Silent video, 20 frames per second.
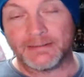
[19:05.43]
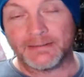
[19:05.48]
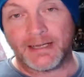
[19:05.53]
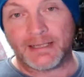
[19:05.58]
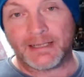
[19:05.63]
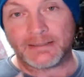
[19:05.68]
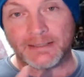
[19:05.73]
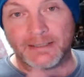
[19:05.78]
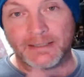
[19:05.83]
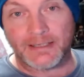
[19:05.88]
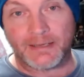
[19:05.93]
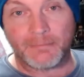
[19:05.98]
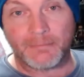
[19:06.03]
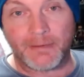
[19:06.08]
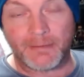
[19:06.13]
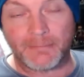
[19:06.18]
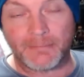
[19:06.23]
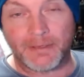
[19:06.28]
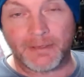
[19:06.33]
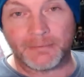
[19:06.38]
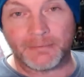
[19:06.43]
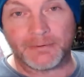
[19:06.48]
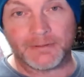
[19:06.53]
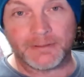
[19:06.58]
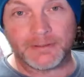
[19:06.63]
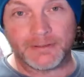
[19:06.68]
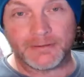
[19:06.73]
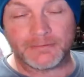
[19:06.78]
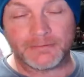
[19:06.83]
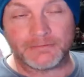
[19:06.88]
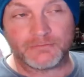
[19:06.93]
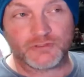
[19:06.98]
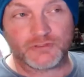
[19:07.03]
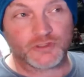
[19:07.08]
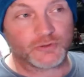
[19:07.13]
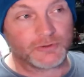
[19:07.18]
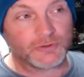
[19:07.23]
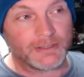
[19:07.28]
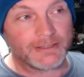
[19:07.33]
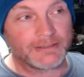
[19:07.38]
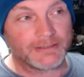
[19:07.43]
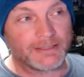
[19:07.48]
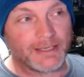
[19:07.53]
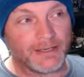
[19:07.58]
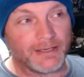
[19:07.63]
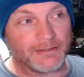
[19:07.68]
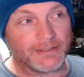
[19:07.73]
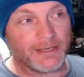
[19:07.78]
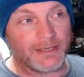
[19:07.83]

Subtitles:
that I think I might be able to shrink down.